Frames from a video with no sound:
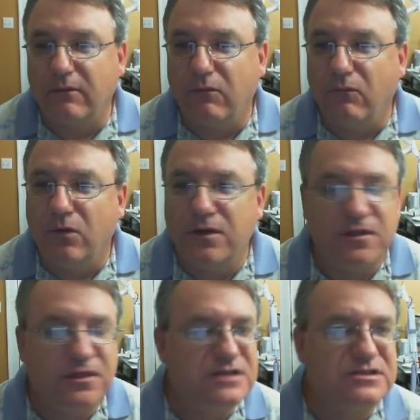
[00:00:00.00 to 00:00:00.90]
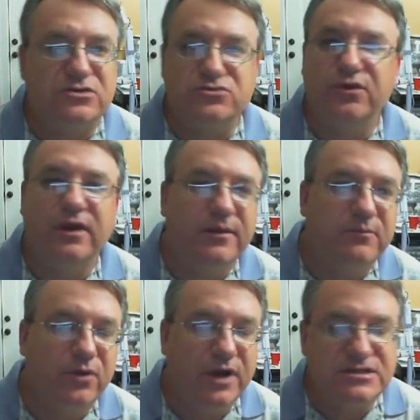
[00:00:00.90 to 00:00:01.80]
one of the things that has really
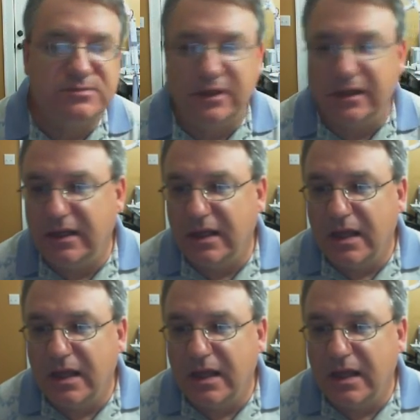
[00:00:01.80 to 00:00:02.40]
impressed me